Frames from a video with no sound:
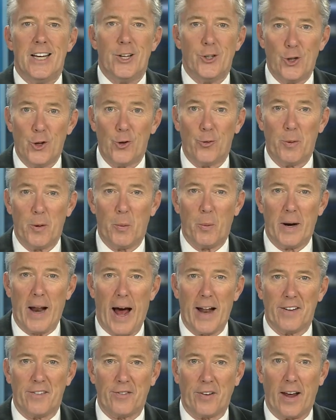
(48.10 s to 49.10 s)
Tuzman
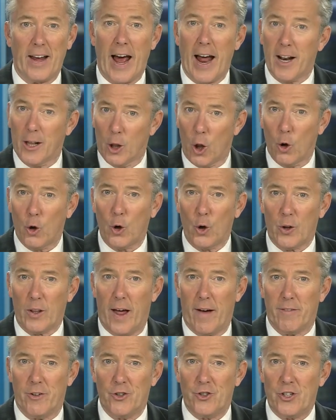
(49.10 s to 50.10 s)
went on to say on a local
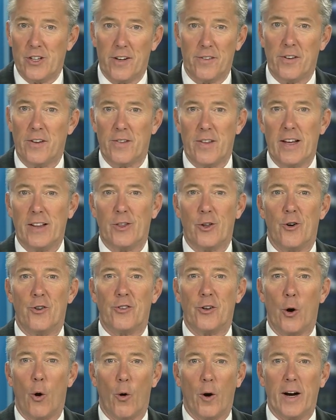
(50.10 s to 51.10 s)
level, she doesn't think
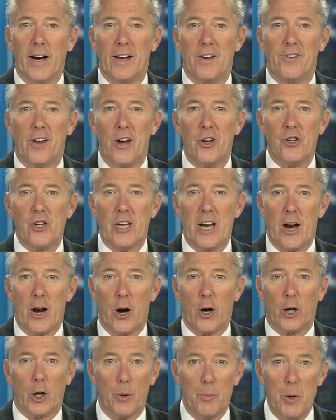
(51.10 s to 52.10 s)
there's an organization in
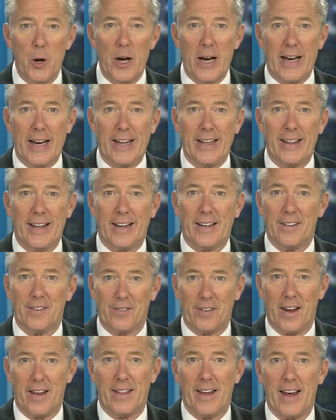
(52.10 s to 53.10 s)
our community that
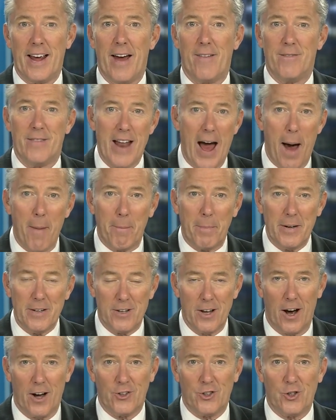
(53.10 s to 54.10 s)
can say they have not
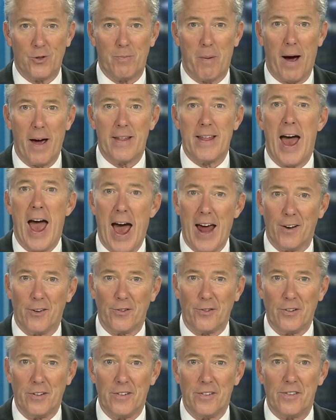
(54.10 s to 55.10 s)
been touched by the
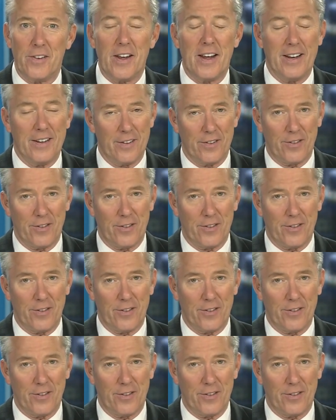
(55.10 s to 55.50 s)
Adelsons in